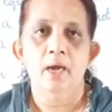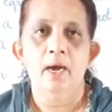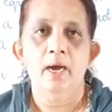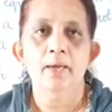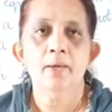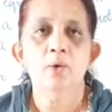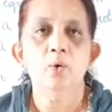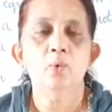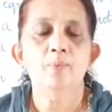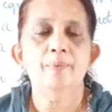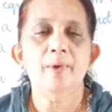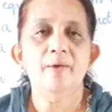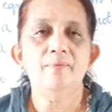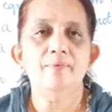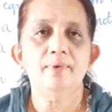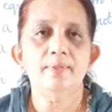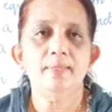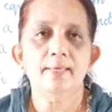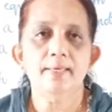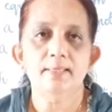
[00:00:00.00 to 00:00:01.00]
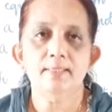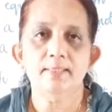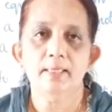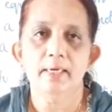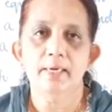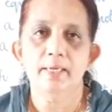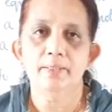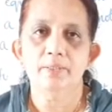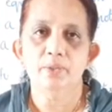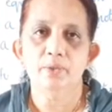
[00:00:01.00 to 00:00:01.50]
I hope everything is
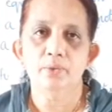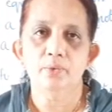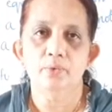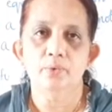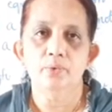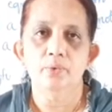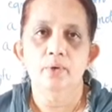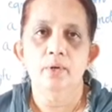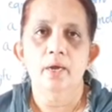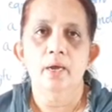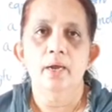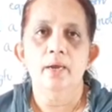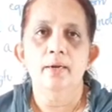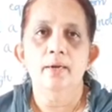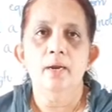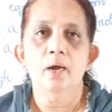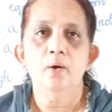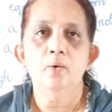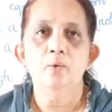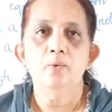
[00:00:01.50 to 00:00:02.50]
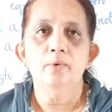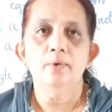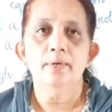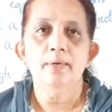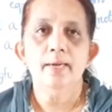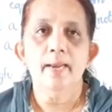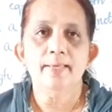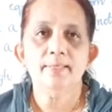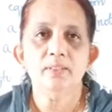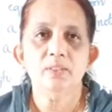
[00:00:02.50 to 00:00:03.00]
clear to you. Now
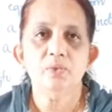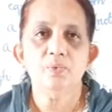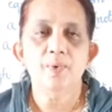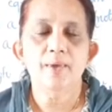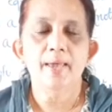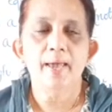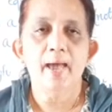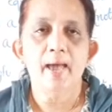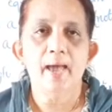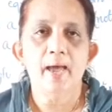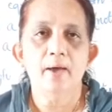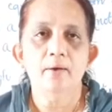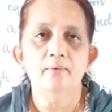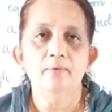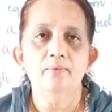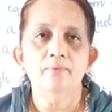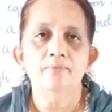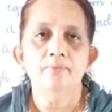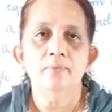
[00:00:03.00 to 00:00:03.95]
next we have